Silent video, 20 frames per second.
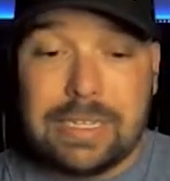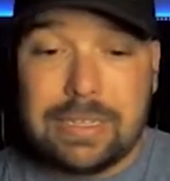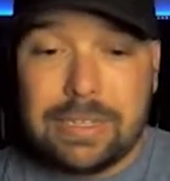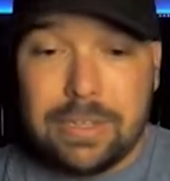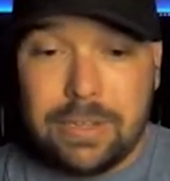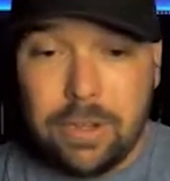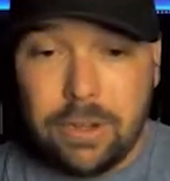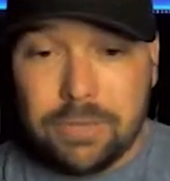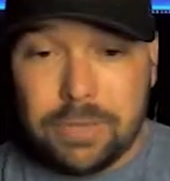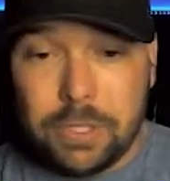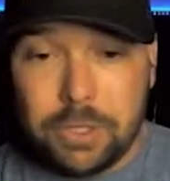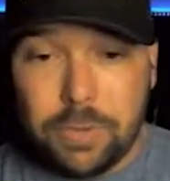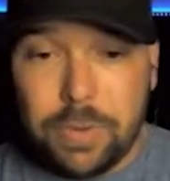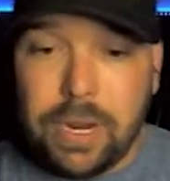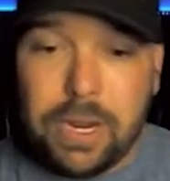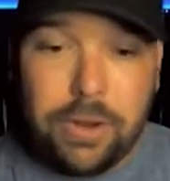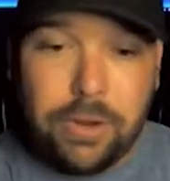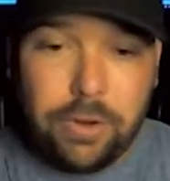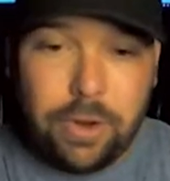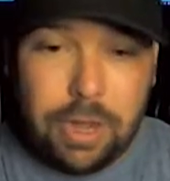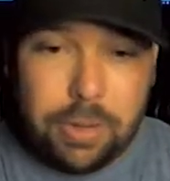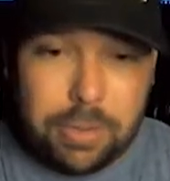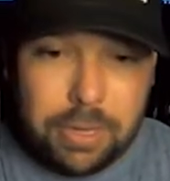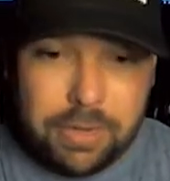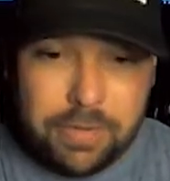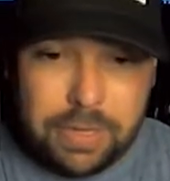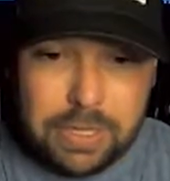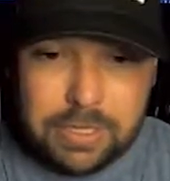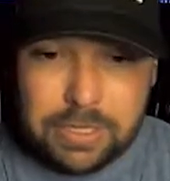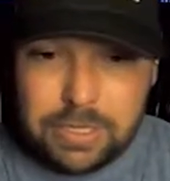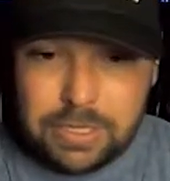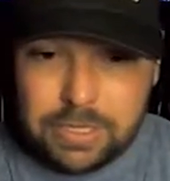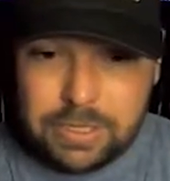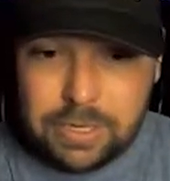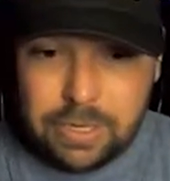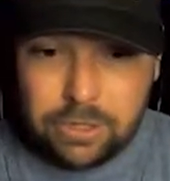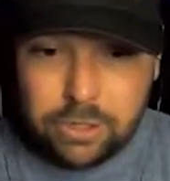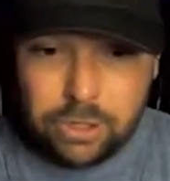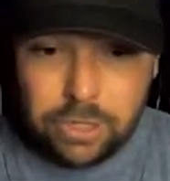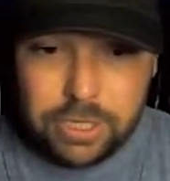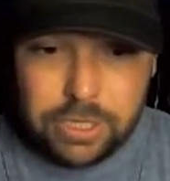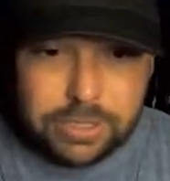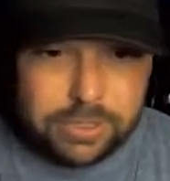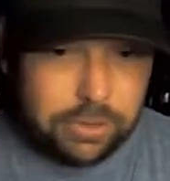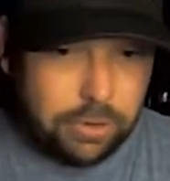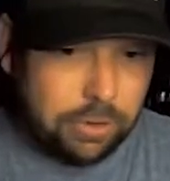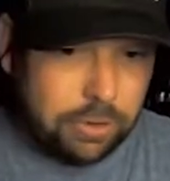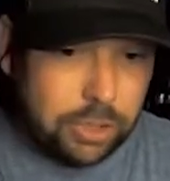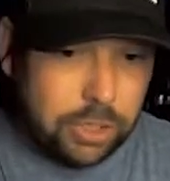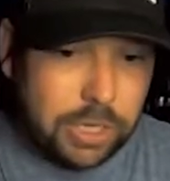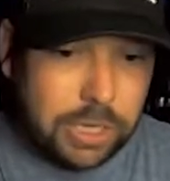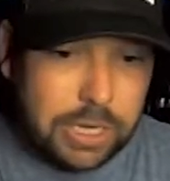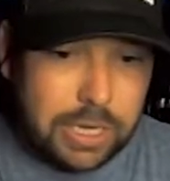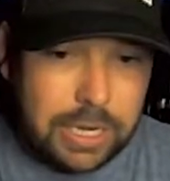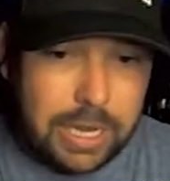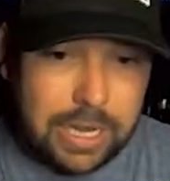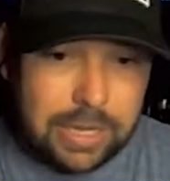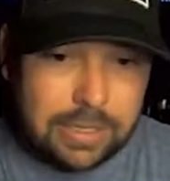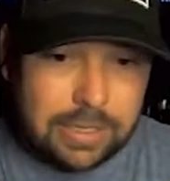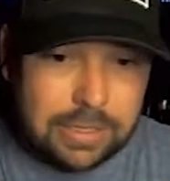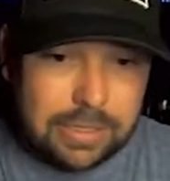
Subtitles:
is the officer right here. I believe this is actually a sergeant, and he has